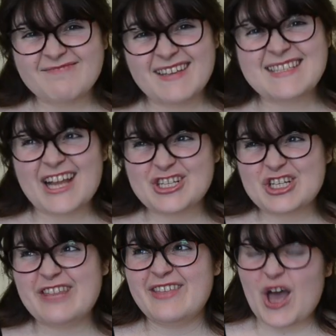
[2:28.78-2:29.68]
is
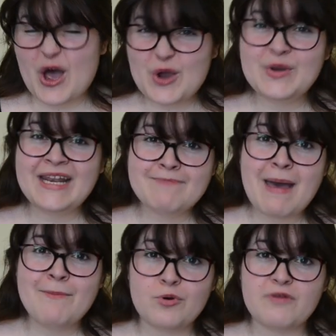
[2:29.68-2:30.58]
actually the only
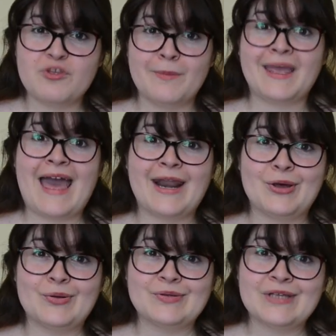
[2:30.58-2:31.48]
member of the
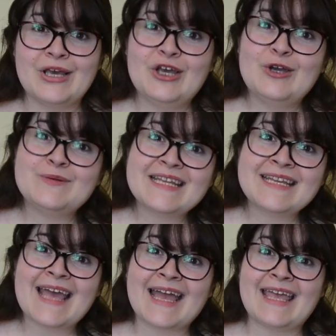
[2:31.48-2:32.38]
mechanicals who
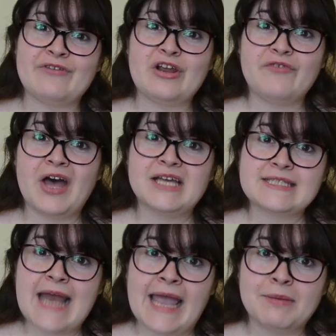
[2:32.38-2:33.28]
didn't get given a first
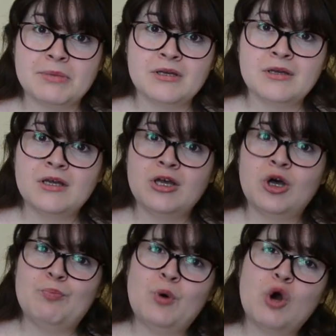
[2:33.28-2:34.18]
name.
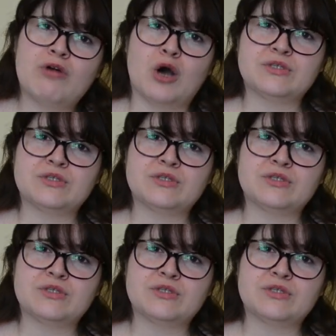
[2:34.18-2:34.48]
Poor old